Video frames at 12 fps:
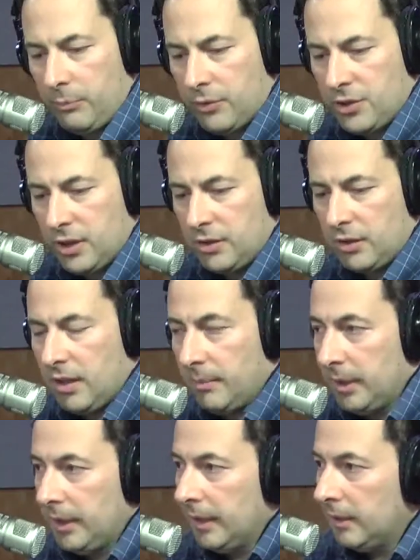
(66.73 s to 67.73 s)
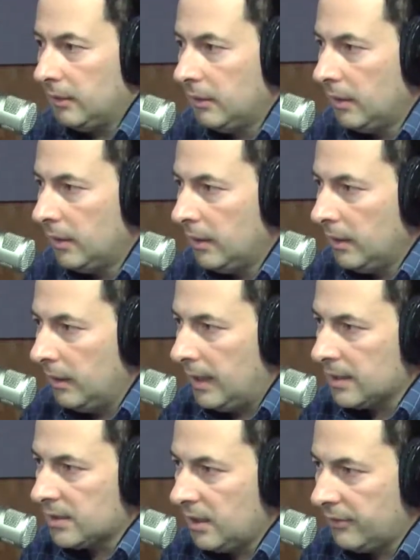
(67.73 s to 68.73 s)
I appreciate you coming in. A
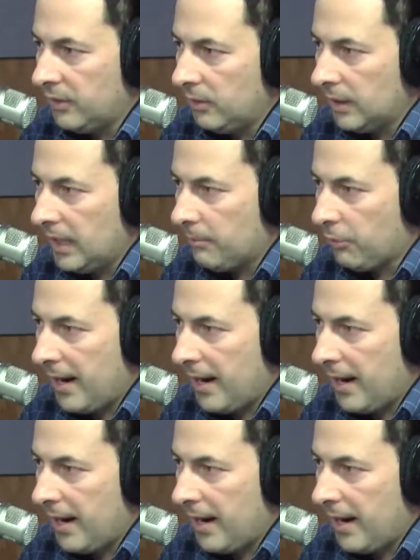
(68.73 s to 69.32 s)
lot of stuff going on.